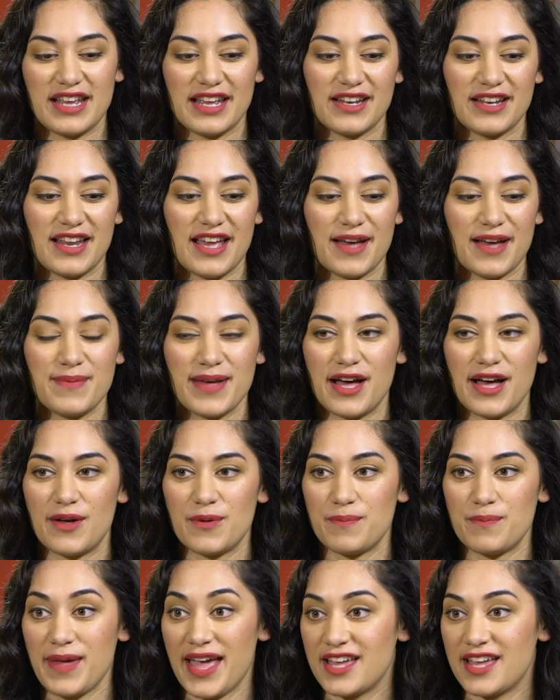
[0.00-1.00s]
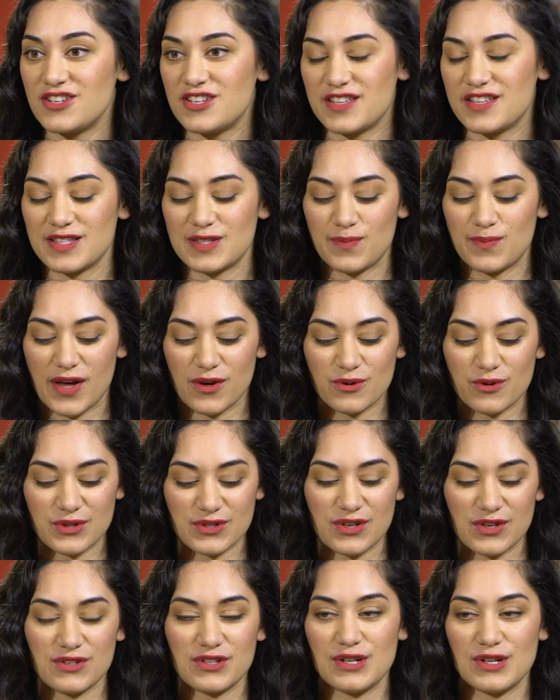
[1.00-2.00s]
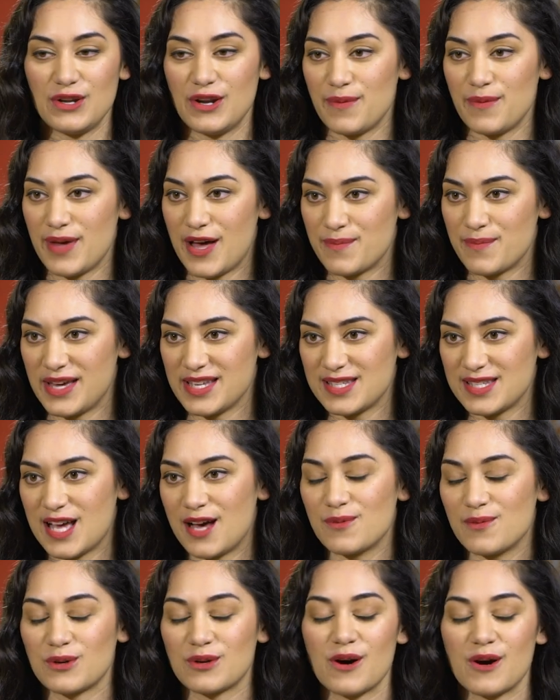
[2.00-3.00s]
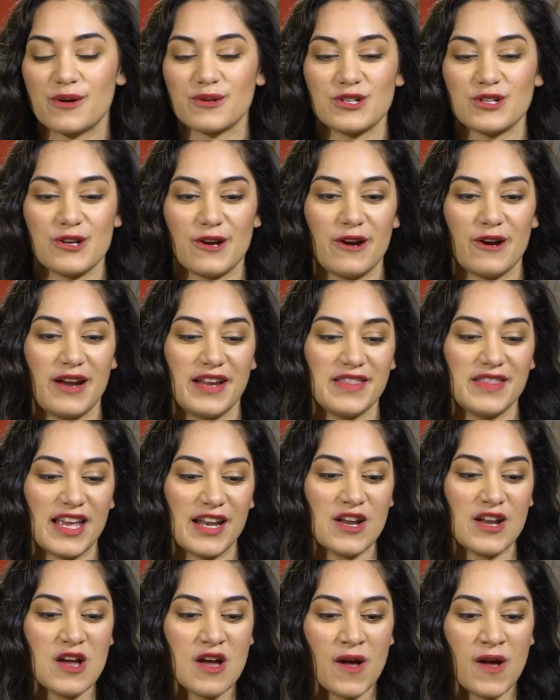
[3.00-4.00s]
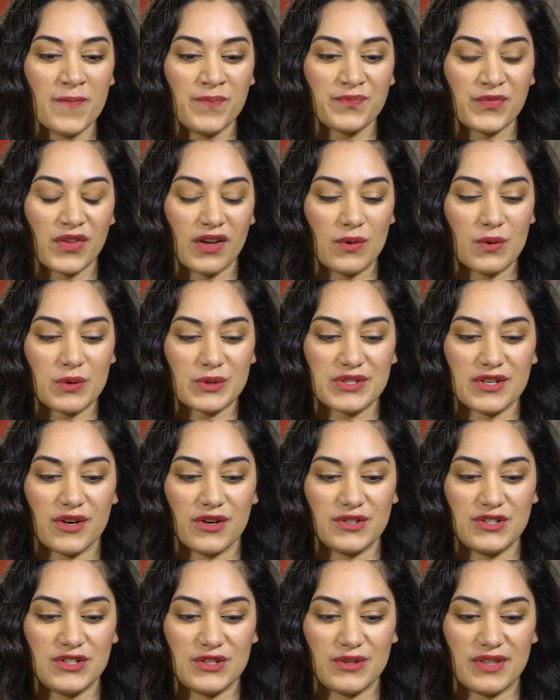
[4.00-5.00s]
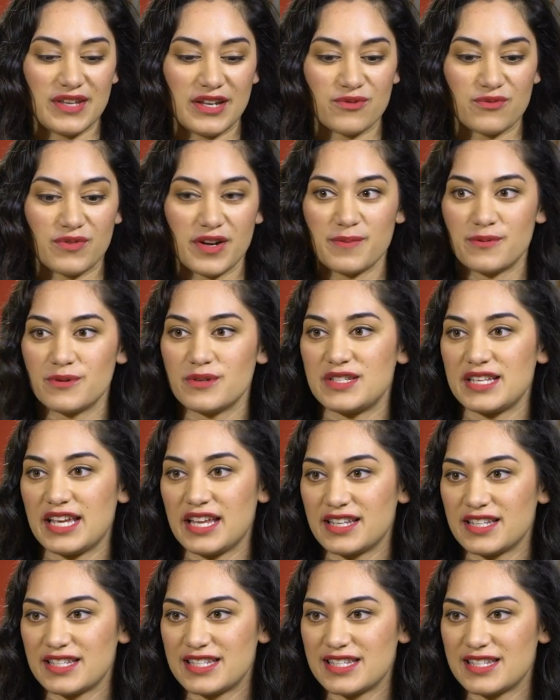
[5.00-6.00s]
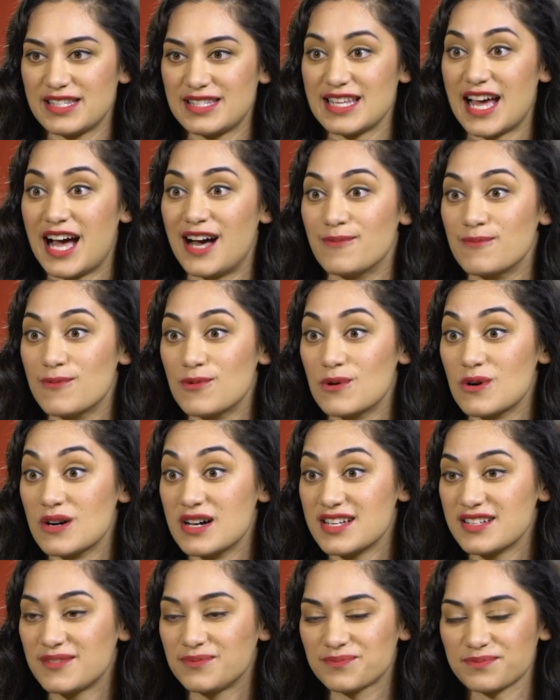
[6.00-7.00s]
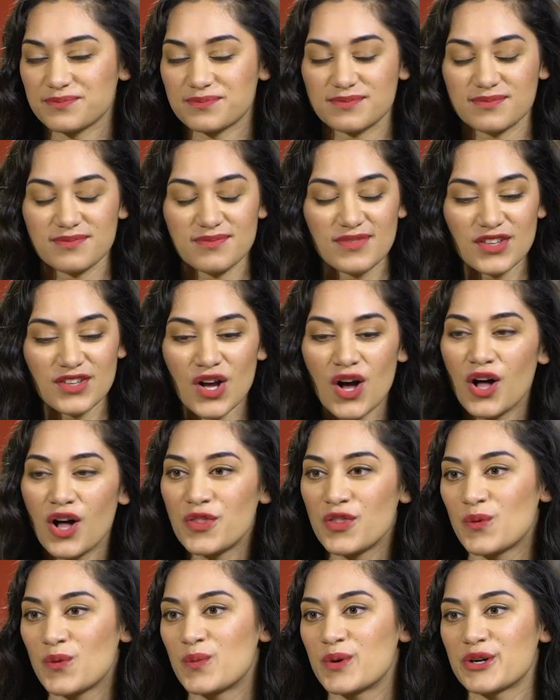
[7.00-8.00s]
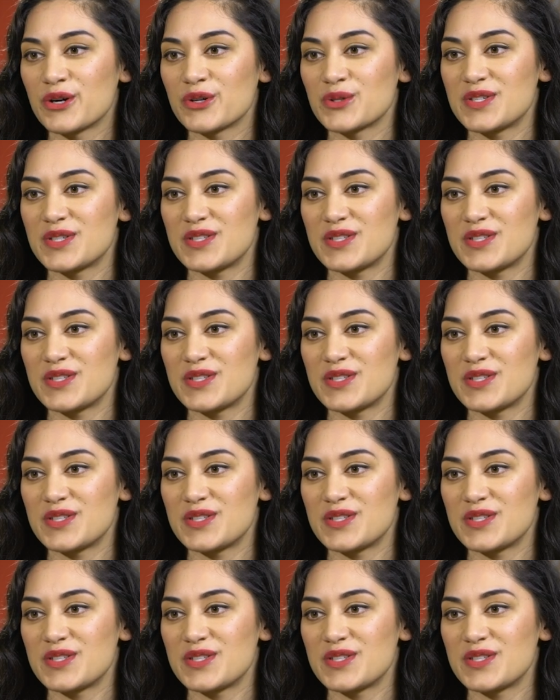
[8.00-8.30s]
and about pageants, but also to learn about my Samoan culture, and then also to then represent Samoa on the world